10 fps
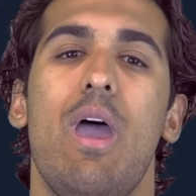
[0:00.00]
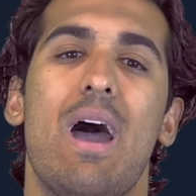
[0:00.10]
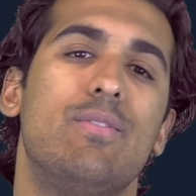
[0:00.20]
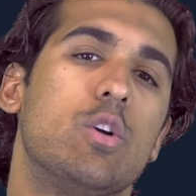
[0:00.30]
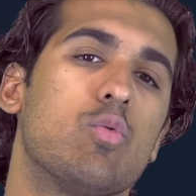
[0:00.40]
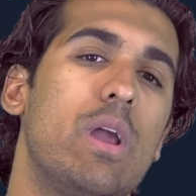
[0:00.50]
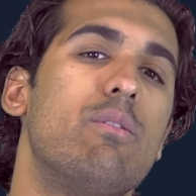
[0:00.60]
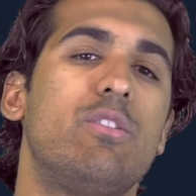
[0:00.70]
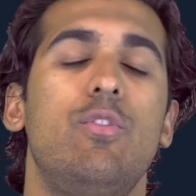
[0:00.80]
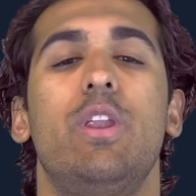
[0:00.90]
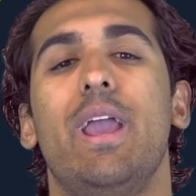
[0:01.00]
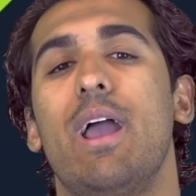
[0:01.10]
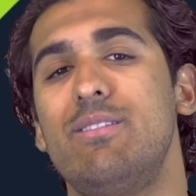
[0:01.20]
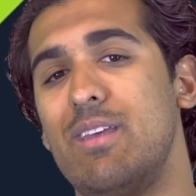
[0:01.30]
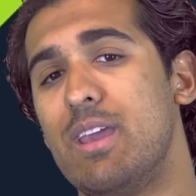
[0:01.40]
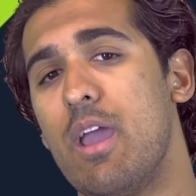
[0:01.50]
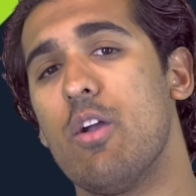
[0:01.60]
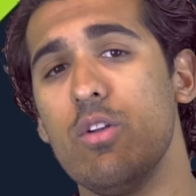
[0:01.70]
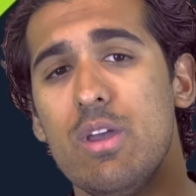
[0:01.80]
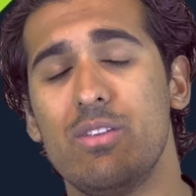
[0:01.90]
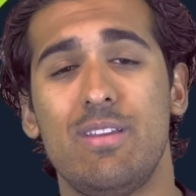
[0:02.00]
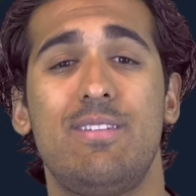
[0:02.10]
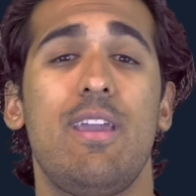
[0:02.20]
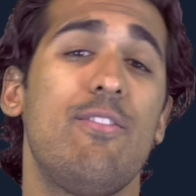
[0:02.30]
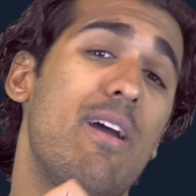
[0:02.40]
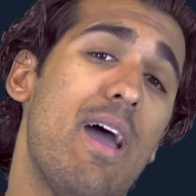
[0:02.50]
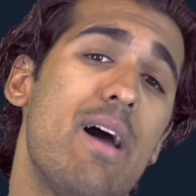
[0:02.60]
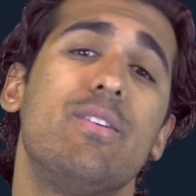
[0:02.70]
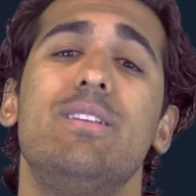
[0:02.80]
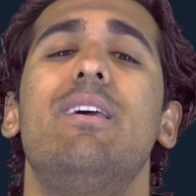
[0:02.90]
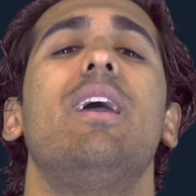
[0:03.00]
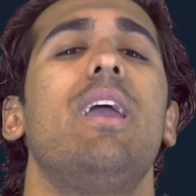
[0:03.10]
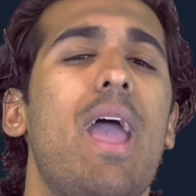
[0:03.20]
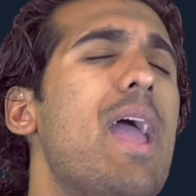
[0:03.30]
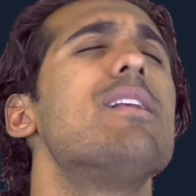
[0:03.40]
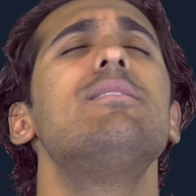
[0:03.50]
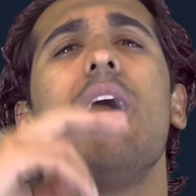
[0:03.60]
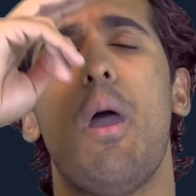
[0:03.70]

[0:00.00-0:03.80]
Have a great rest of your day, guys. Take care, stay safe, have a good day, and